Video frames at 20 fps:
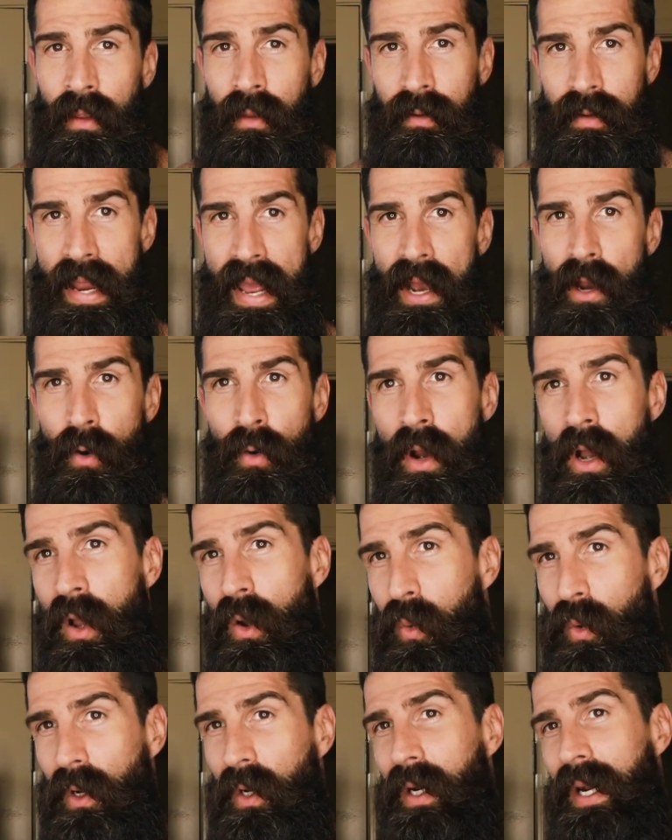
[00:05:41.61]

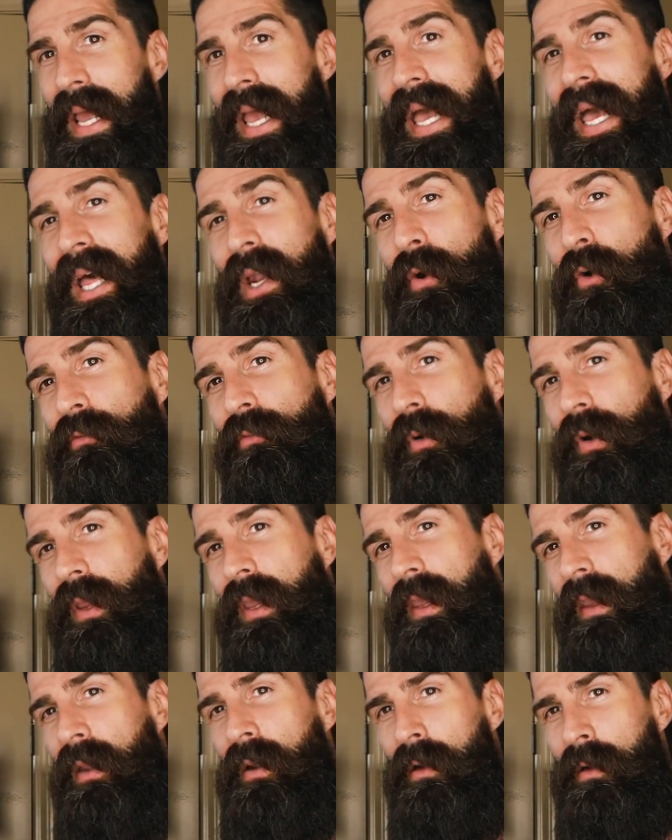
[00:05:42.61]
Now we're going to head over
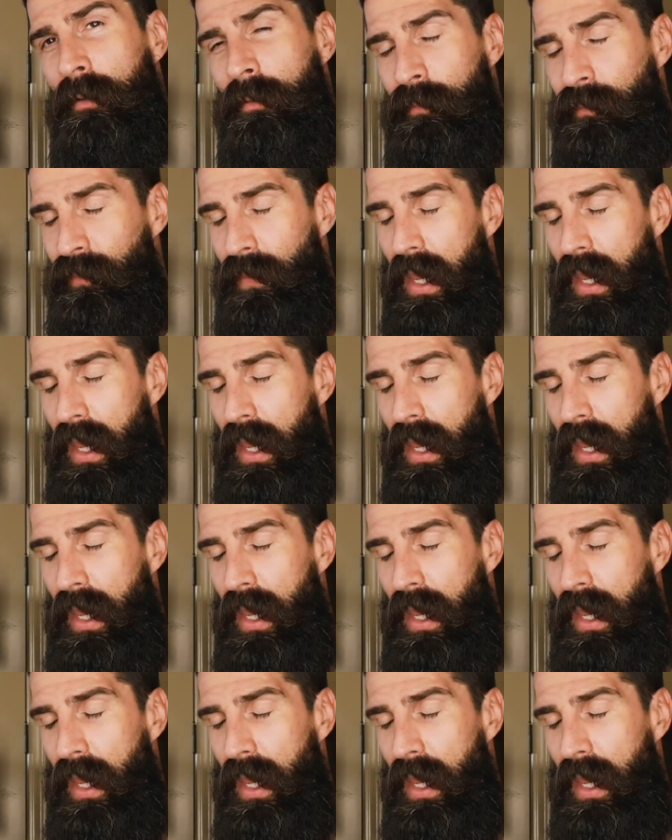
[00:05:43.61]
here